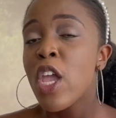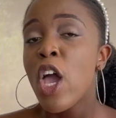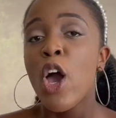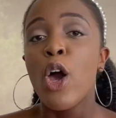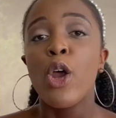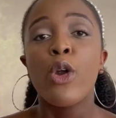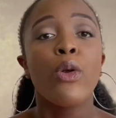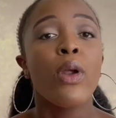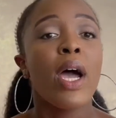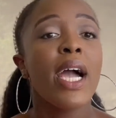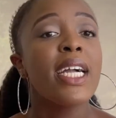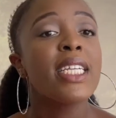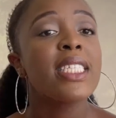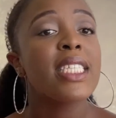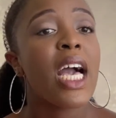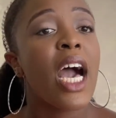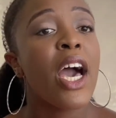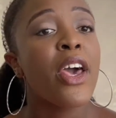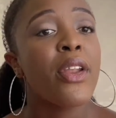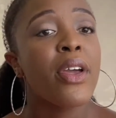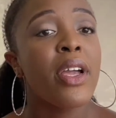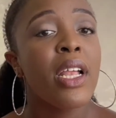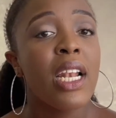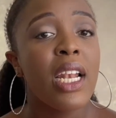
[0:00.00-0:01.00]
Write
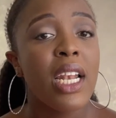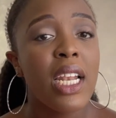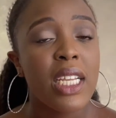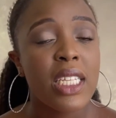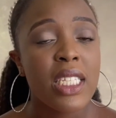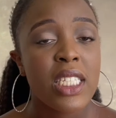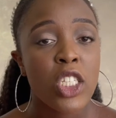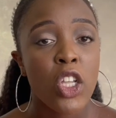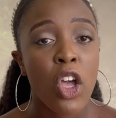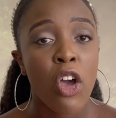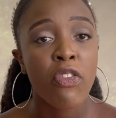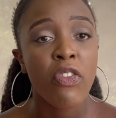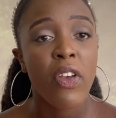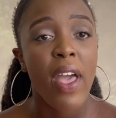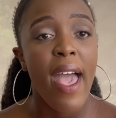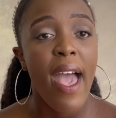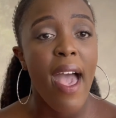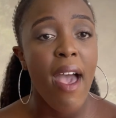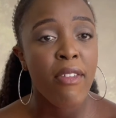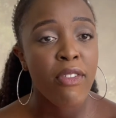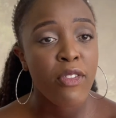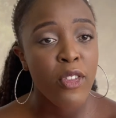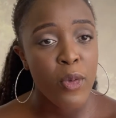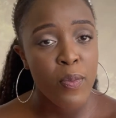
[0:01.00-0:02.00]
out a list of
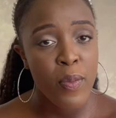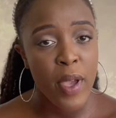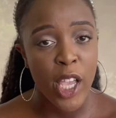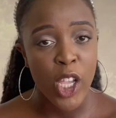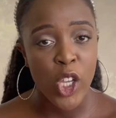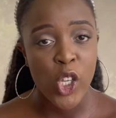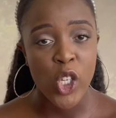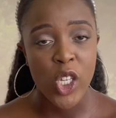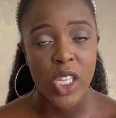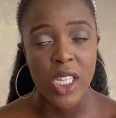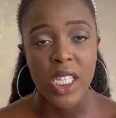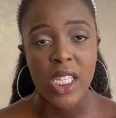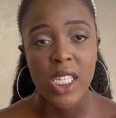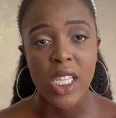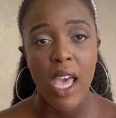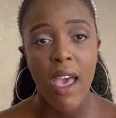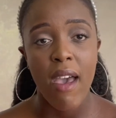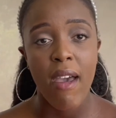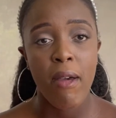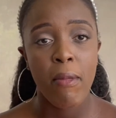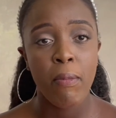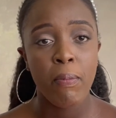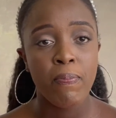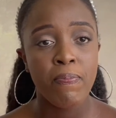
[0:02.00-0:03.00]
affirmations
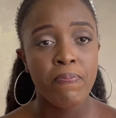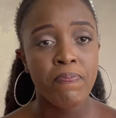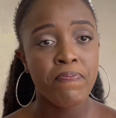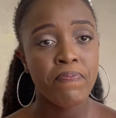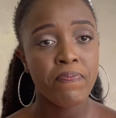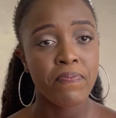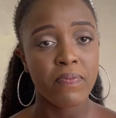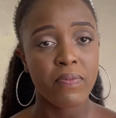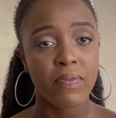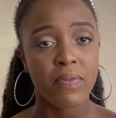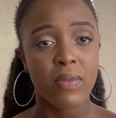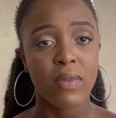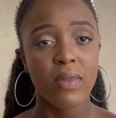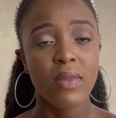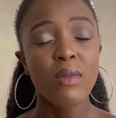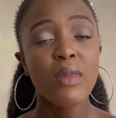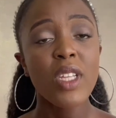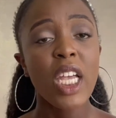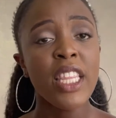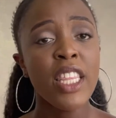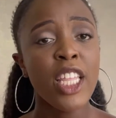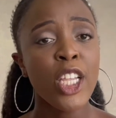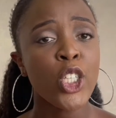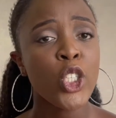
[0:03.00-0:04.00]

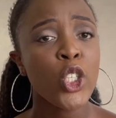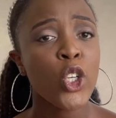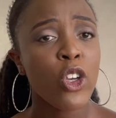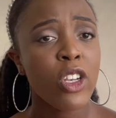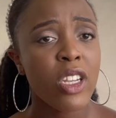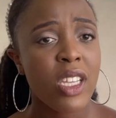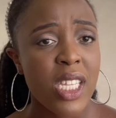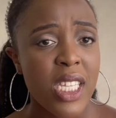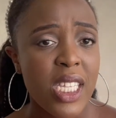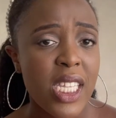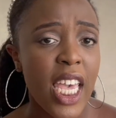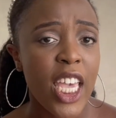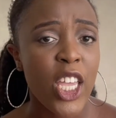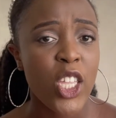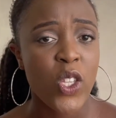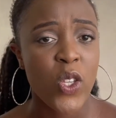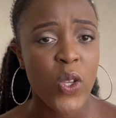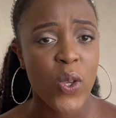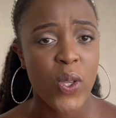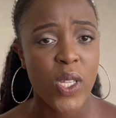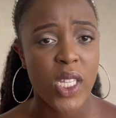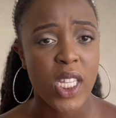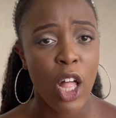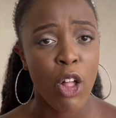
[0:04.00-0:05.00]
that you're going to say to
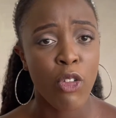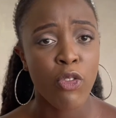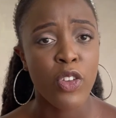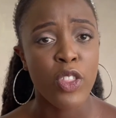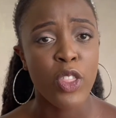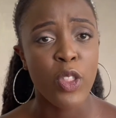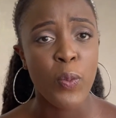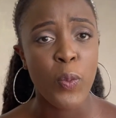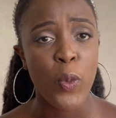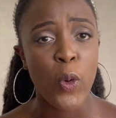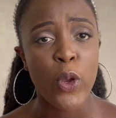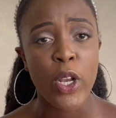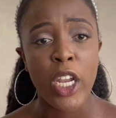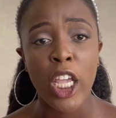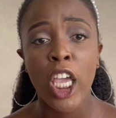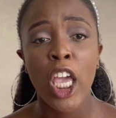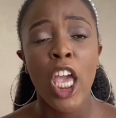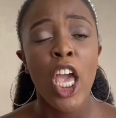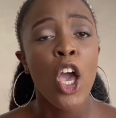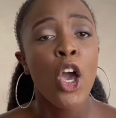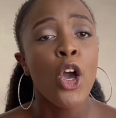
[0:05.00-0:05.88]
yourself in the morning.